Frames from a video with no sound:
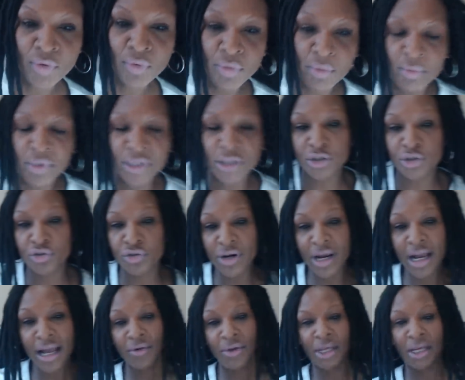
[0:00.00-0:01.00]

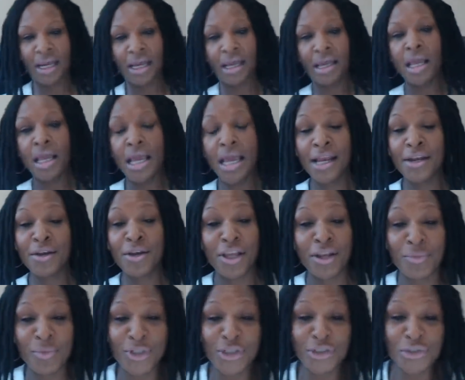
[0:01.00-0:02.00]

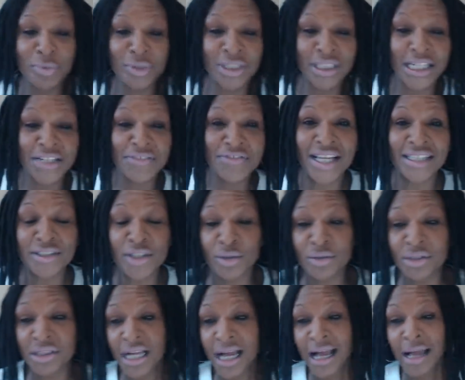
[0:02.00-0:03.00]
And would you believe that
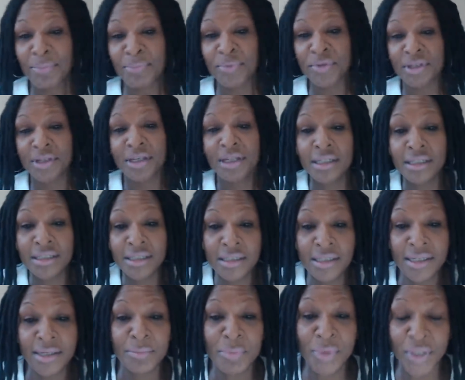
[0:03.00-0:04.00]
those cops,
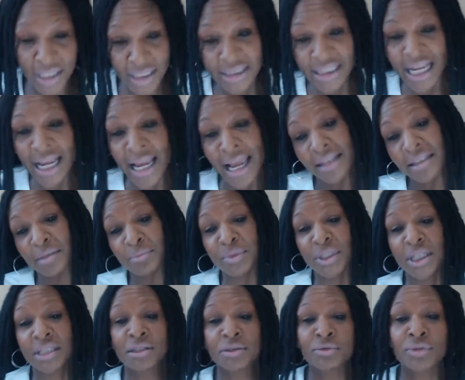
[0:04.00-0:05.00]
because I had them
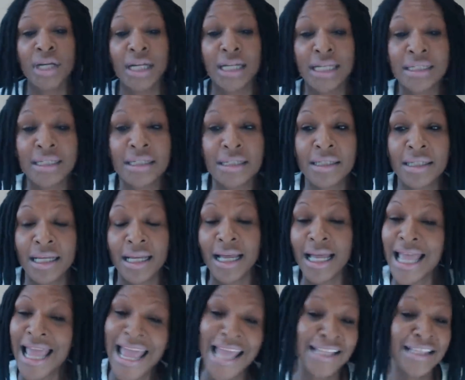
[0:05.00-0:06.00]
dead to right,
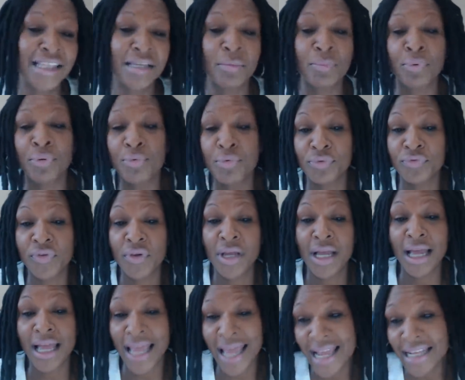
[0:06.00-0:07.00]
I had their proof,
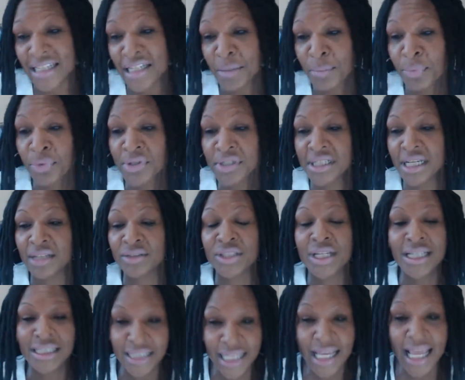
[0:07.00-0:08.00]
I had their printouts,
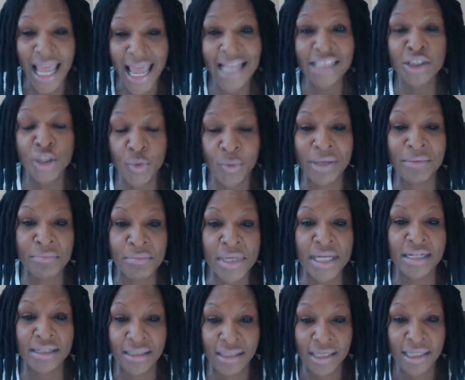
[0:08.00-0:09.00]
they had to
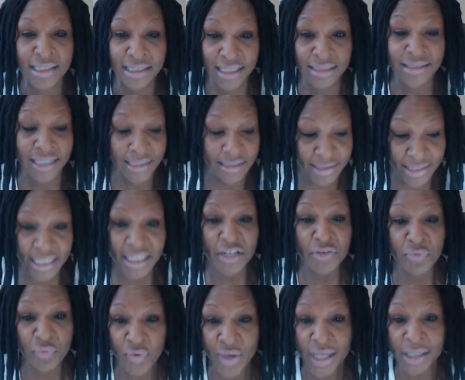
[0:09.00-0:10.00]
admit that they did
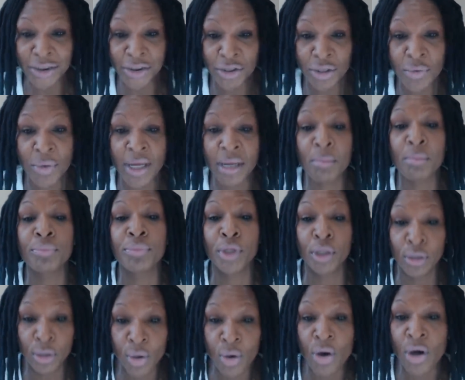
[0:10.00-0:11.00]
in fact show him the
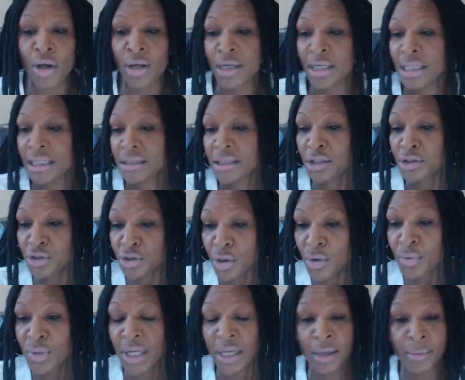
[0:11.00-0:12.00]
law. They showed
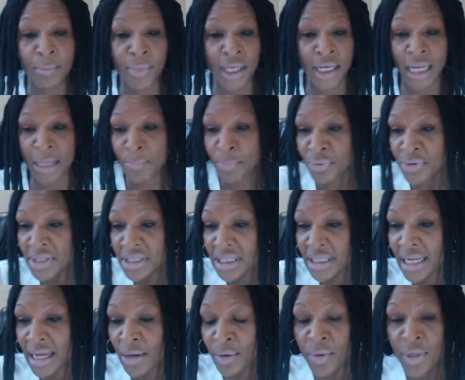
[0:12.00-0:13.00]
him and they printed
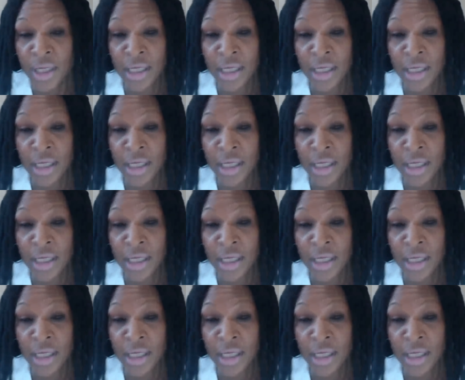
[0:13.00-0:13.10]
out